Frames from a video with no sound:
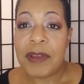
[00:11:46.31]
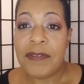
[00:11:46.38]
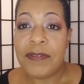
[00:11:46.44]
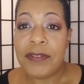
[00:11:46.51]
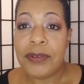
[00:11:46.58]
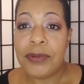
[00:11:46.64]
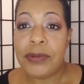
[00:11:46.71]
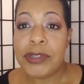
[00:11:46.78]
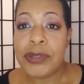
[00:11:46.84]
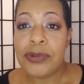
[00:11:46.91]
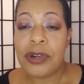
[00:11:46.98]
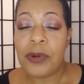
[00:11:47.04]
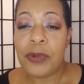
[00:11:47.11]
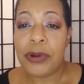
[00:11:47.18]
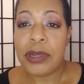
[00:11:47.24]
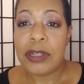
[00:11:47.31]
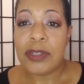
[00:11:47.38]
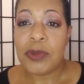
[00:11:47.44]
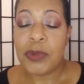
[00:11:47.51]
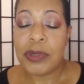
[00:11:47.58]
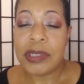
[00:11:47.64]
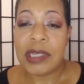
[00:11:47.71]
if you two are working
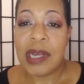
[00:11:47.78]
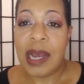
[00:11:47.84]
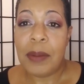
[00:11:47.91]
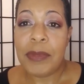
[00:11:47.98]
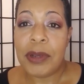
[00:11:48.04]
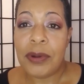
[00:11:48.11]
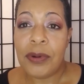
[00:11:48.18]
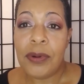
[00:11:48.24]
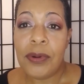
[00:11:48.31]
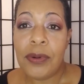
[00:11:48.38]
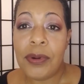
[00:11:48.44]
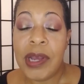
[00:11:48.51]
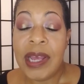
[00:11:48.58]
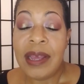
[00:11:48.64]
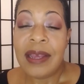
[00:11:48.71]
towards a common goal,